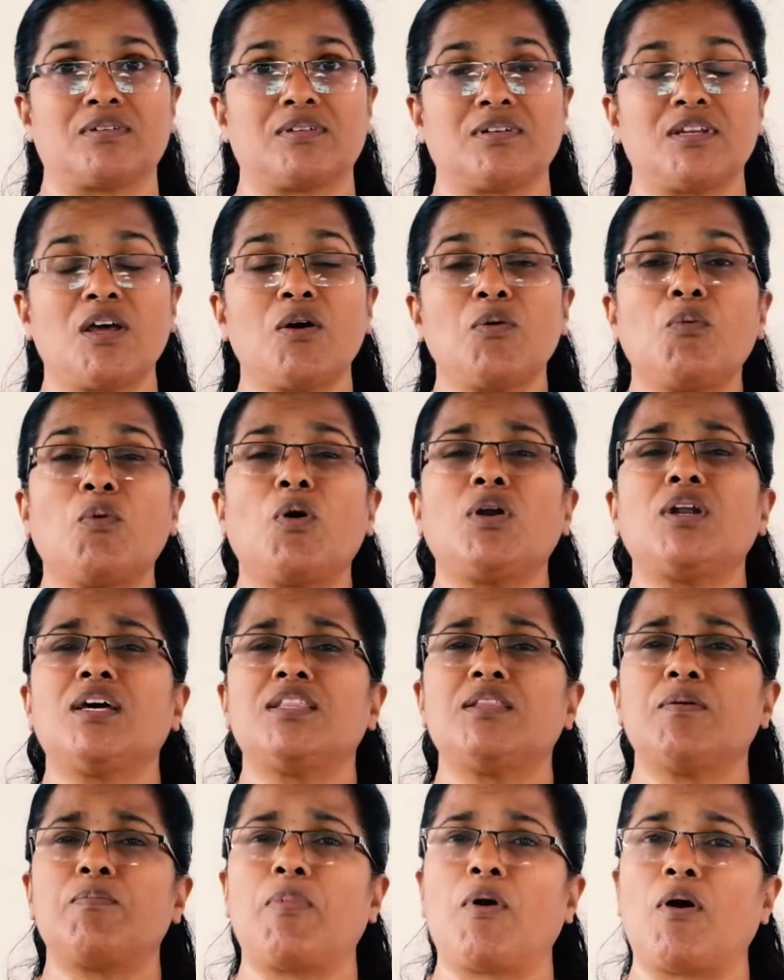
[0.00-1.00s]
Now what are
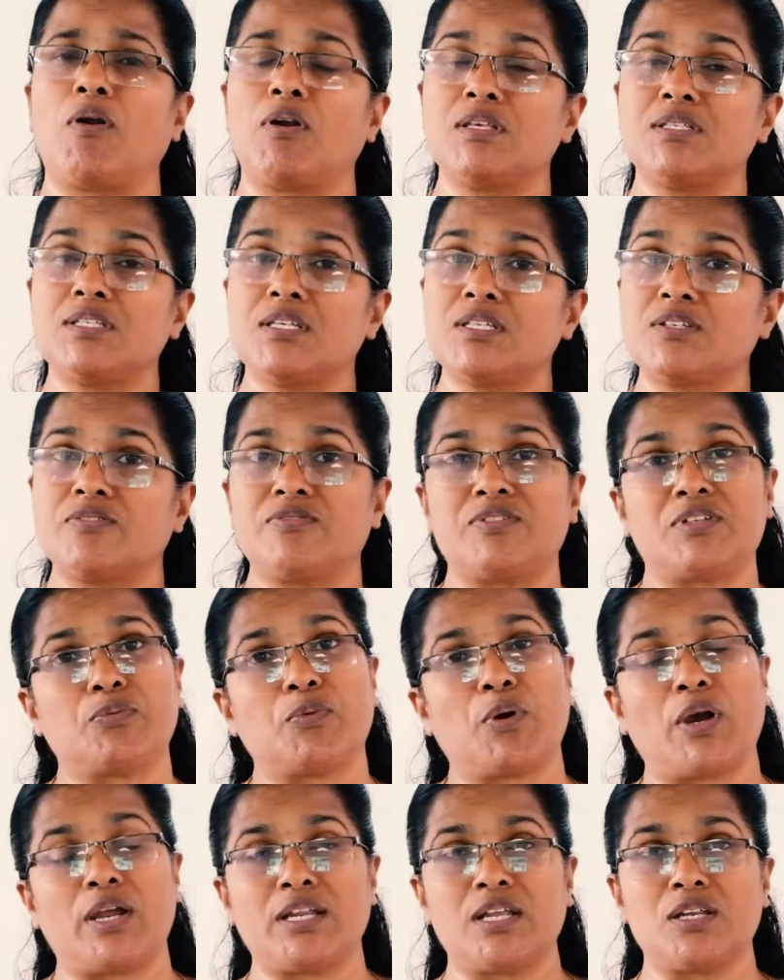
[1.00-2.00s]
the policies of
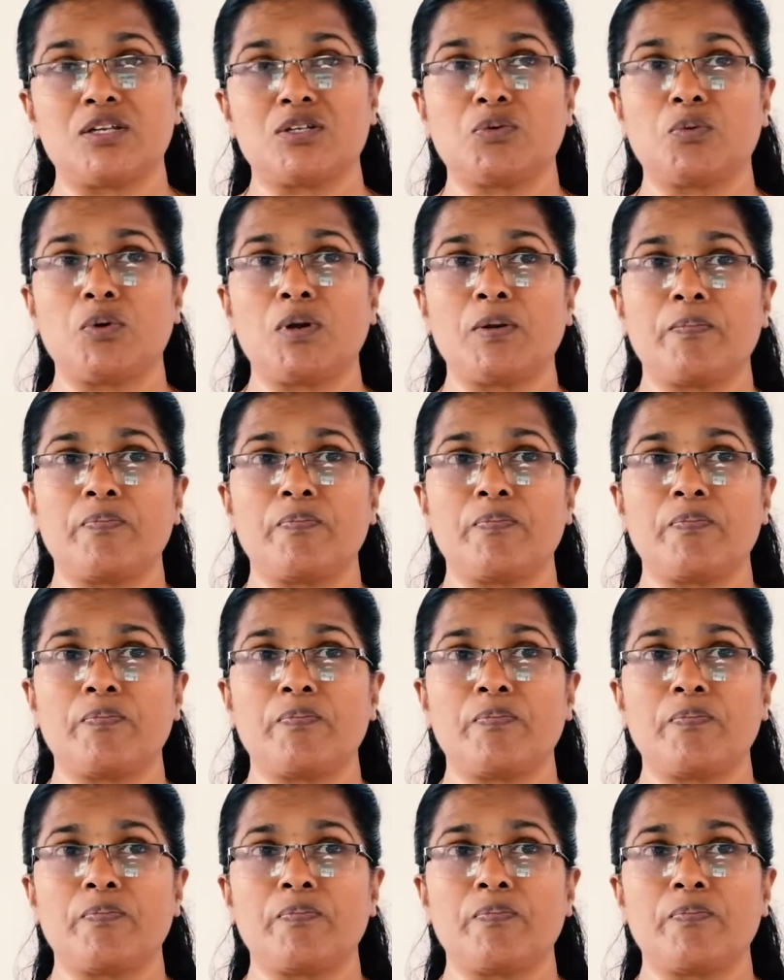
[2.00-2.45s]
divide and rule?